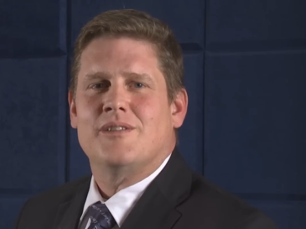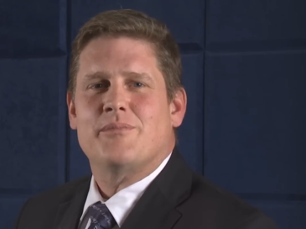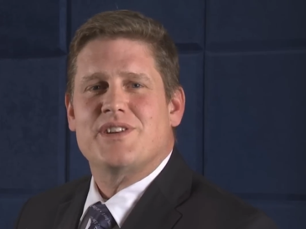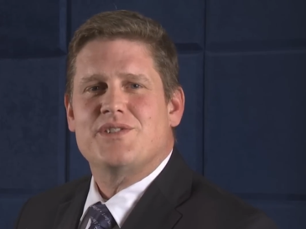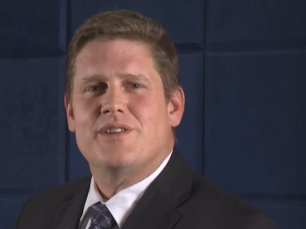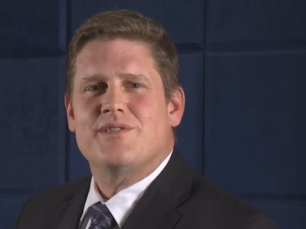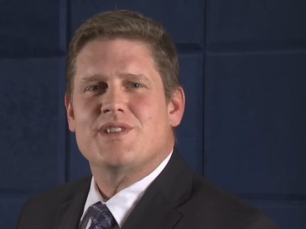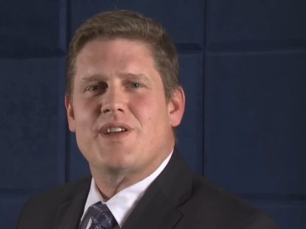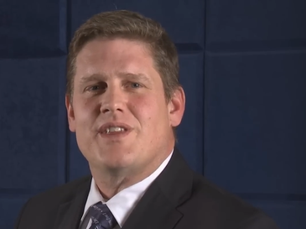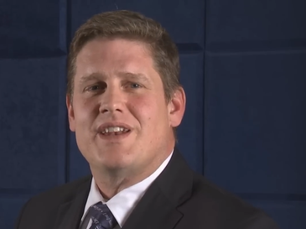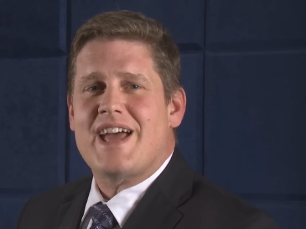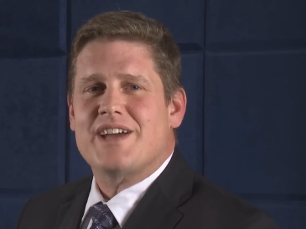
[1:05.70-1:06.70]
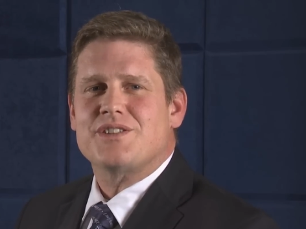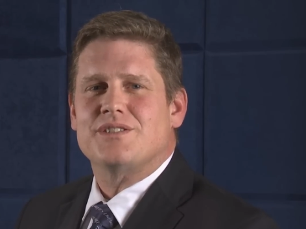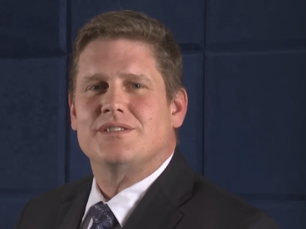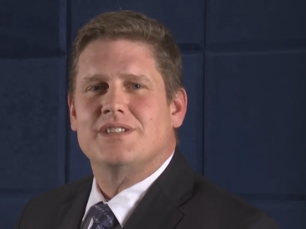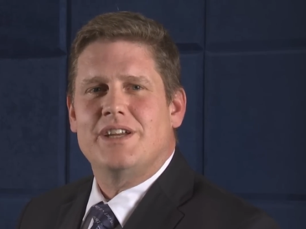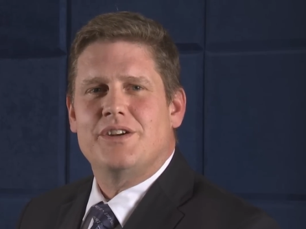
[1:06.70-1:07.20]
My service on the
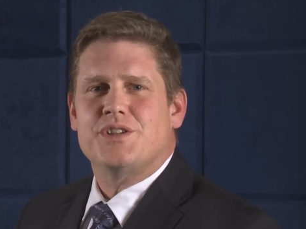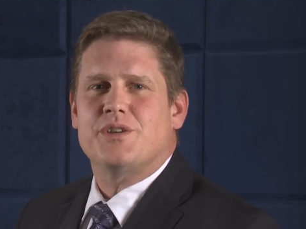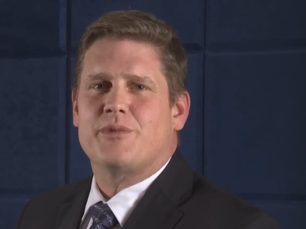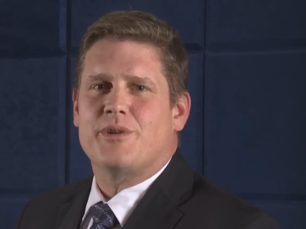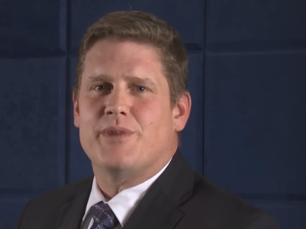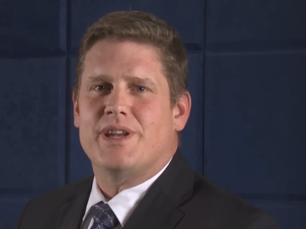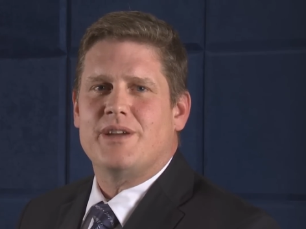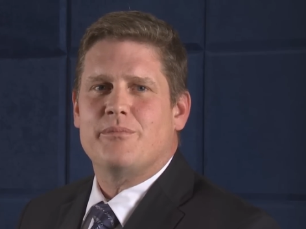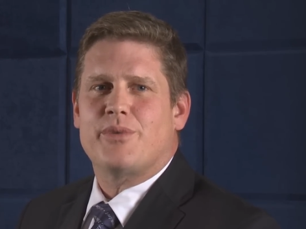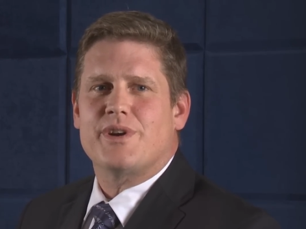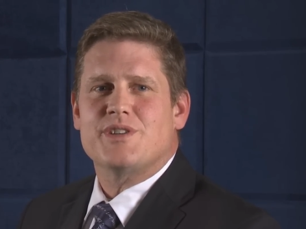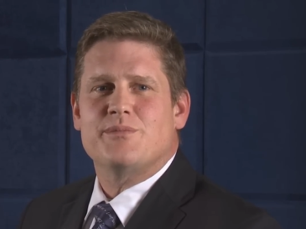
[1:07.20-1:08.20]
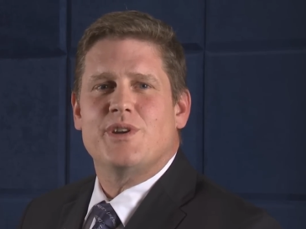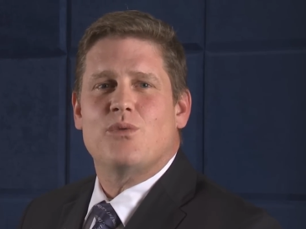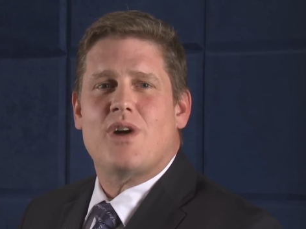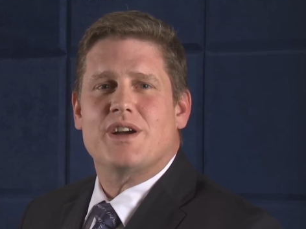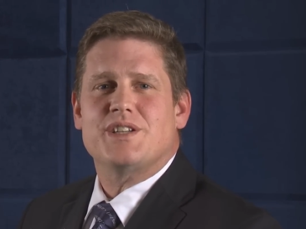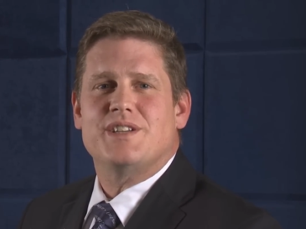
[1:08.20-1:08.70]
National Leadership Committee brings me to
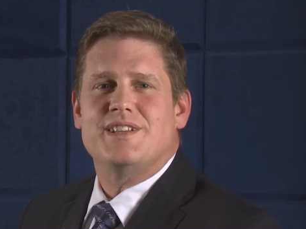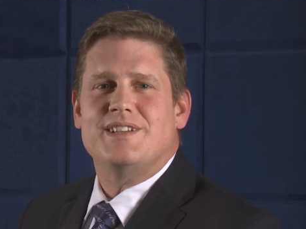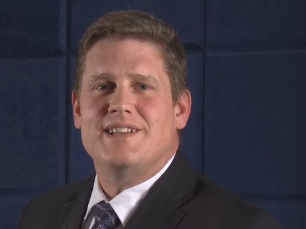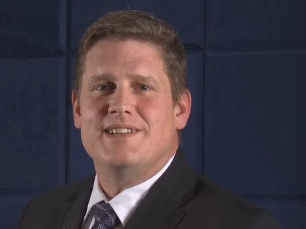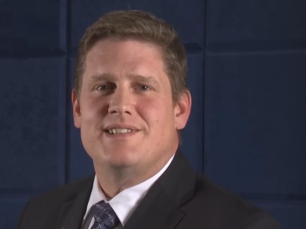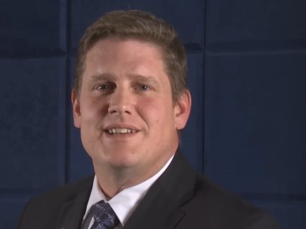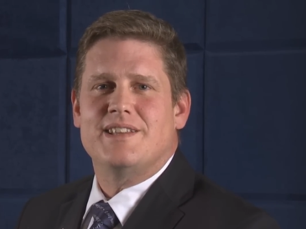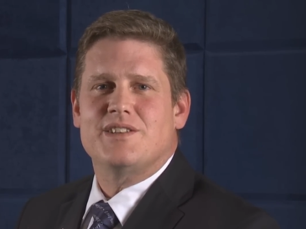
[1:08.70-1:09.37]
Washington, D.C.